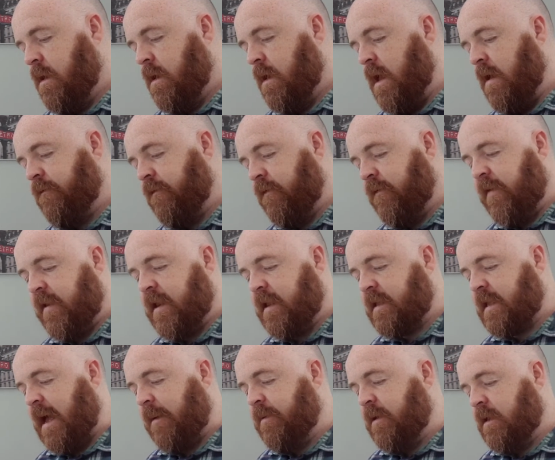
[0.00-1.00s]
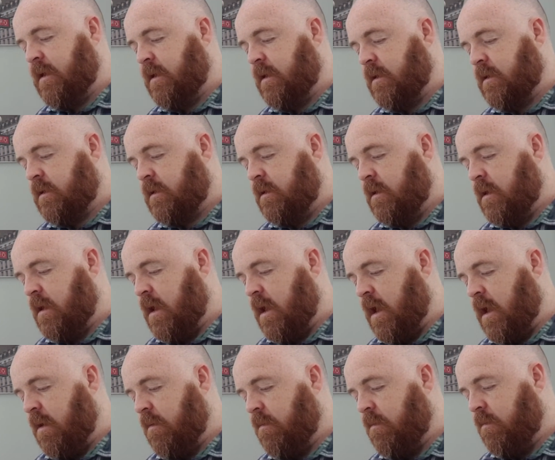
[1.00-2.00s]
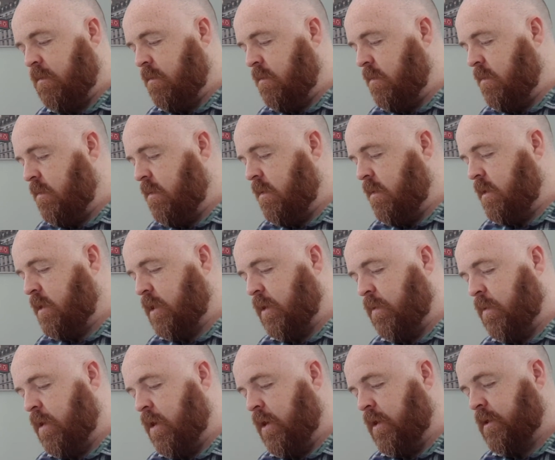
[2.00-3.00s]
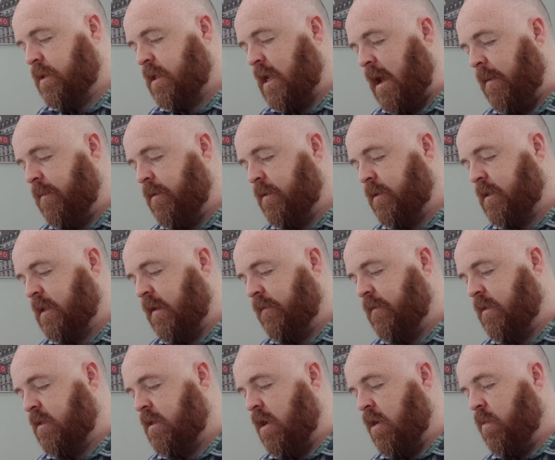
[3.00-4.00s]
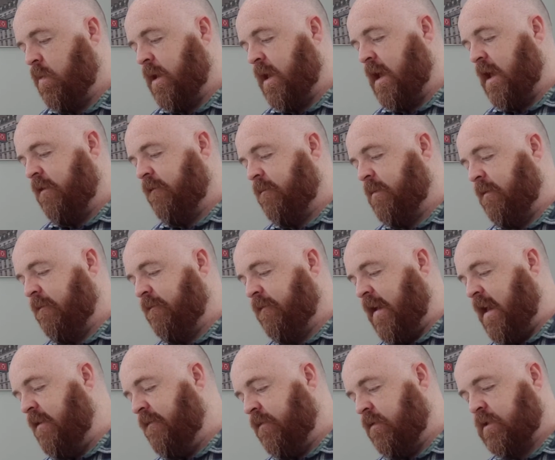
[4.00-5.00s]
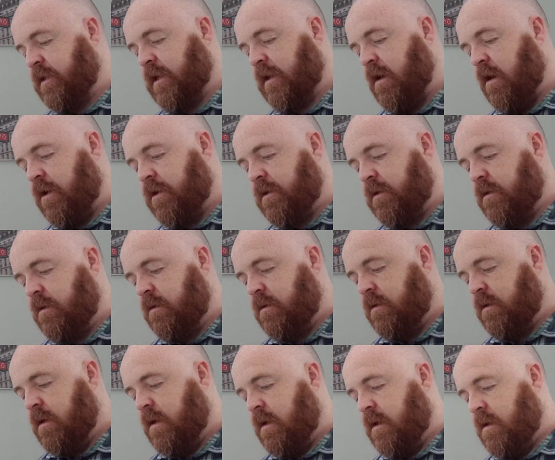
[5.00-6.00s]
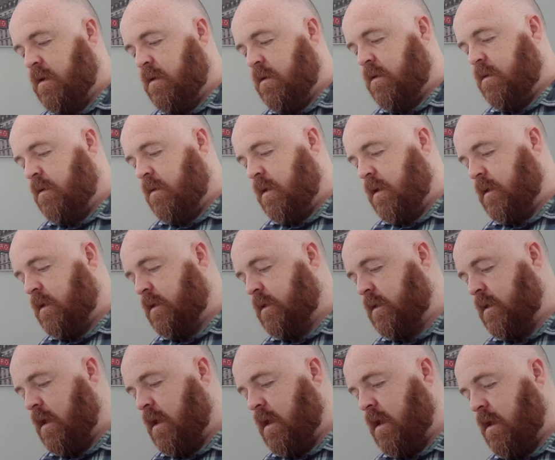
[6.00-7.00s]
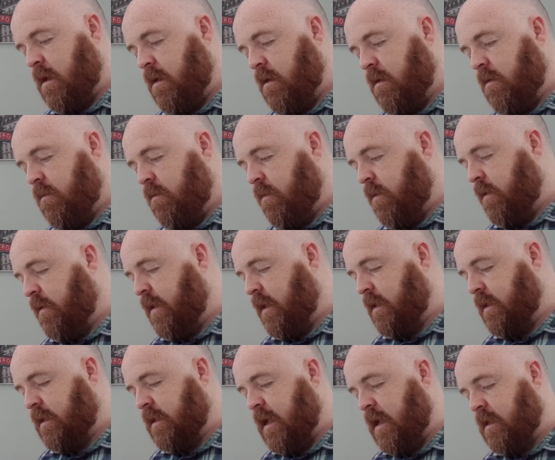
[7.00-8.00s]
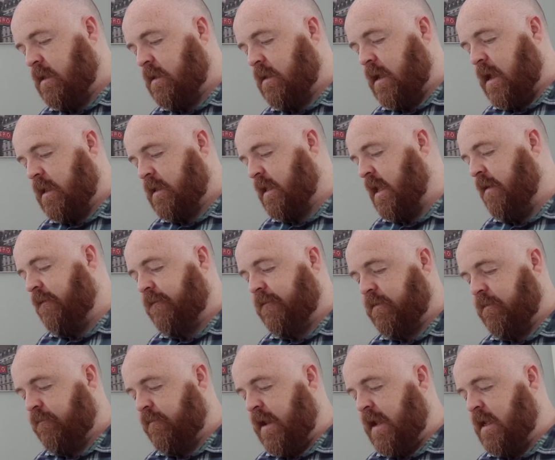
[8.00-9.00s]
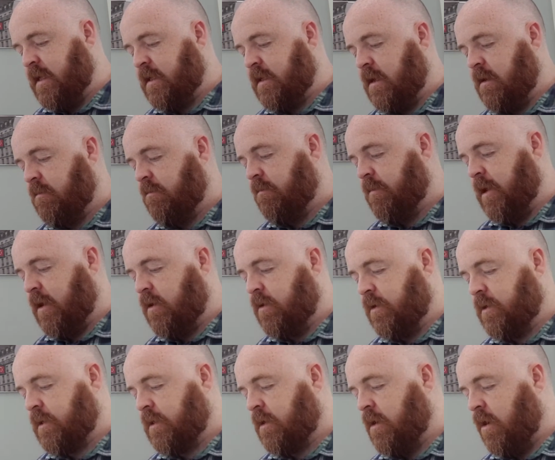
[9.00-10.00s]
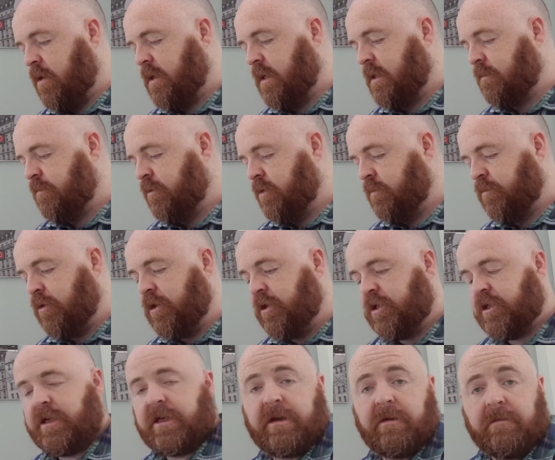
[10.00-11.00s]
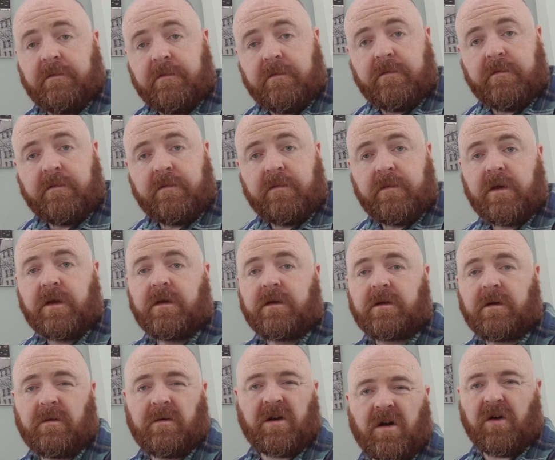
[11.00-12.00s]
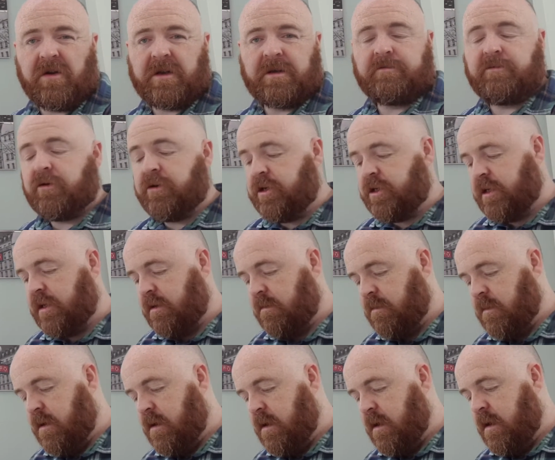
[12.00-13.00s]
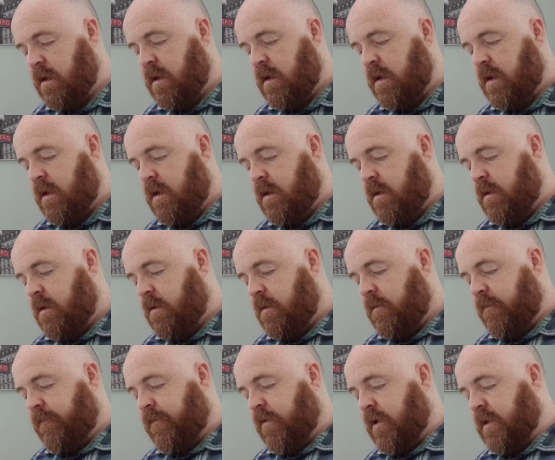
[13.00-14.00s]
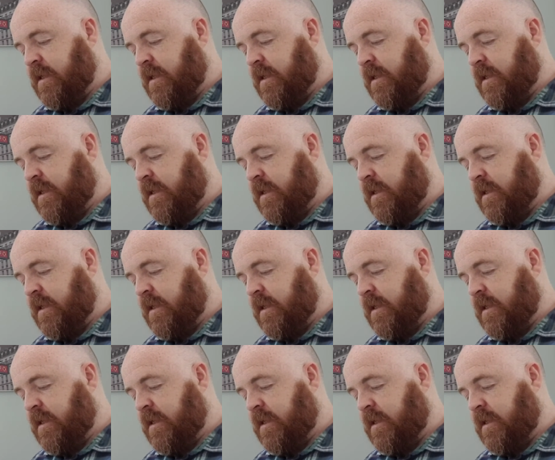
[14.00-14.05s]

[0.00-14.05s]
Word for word: Everything that's happening um, to us happens even though we have been faithful to God. That's uh, one thing it says, as if the reason because God is punishing them. So God is punishing them. Verse